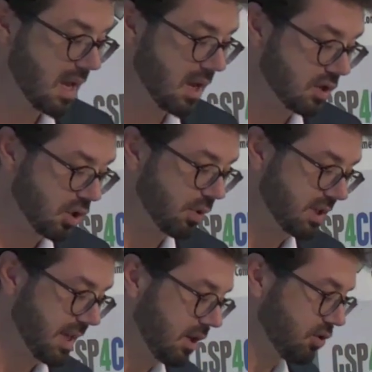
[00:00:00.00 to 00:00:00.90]
So we
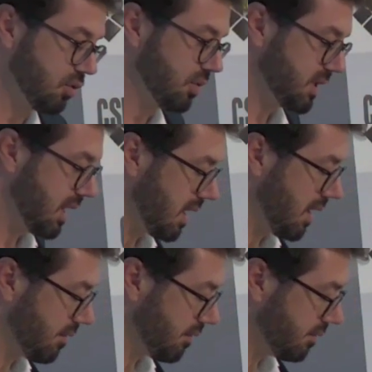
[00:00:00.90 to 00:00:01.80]
decided to take
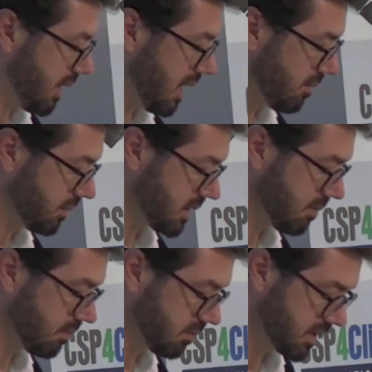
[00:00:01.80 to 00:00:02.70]

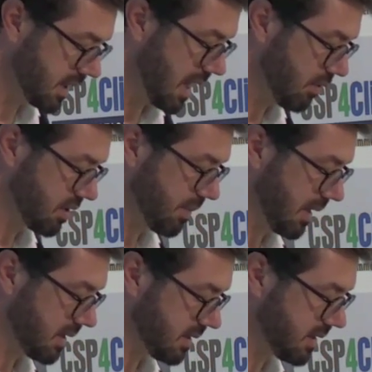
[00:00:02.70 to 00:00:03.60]
some scenarios about
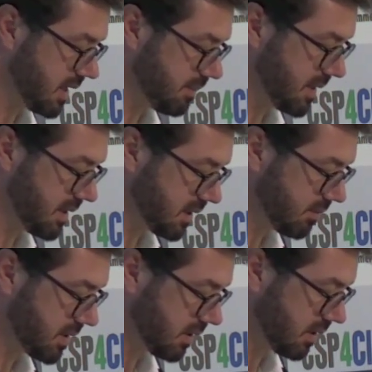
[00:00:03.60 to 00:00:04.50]
CSP
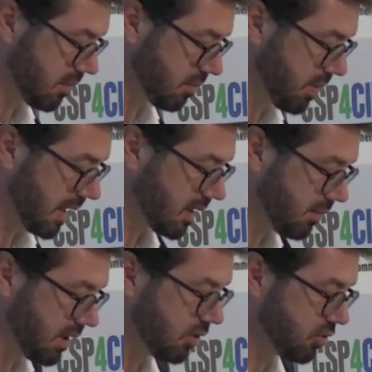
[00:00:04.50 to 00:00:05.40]
systems and plug
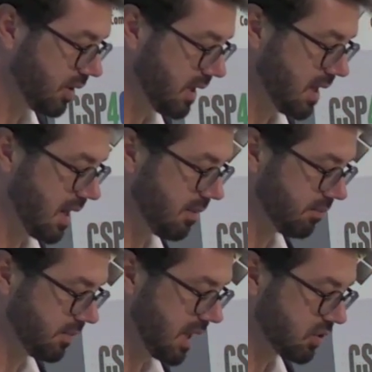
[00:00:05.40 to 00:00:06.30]
them into the
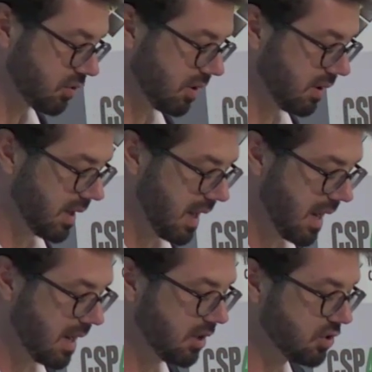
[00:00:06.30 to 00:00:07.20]
national
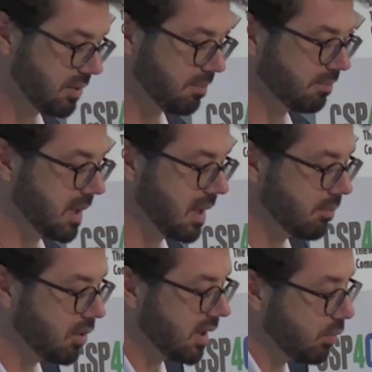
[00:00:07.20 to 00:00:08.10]
energy
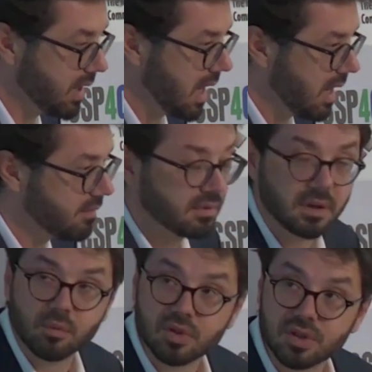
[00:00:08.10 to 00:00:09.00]
model that we have,
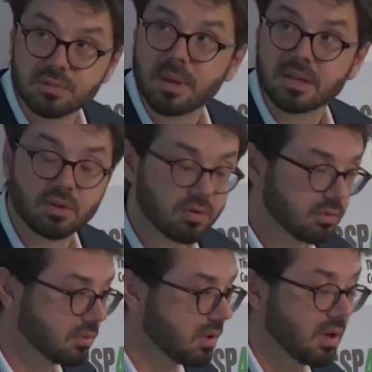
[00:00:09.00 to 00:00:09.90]
which is based
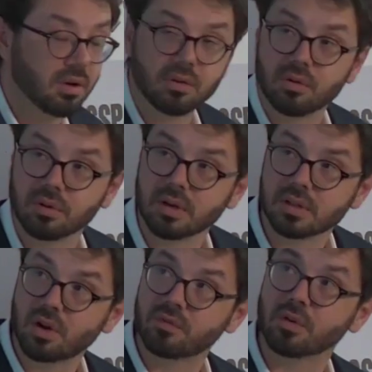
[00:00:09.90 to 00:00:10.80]
on
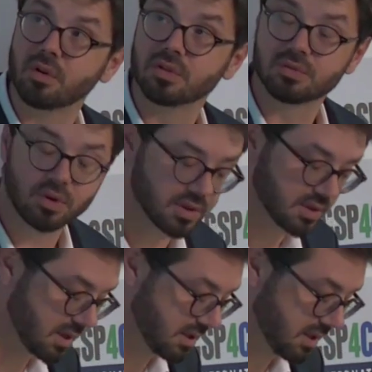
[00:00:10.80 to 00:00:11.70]
software called
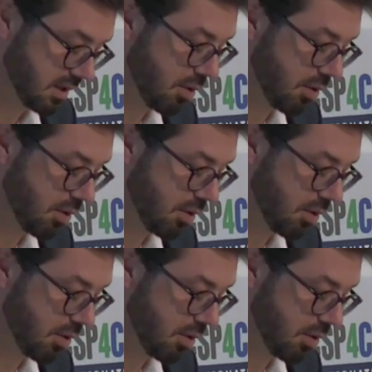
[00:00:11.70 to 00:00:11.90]
Osmosis. It's an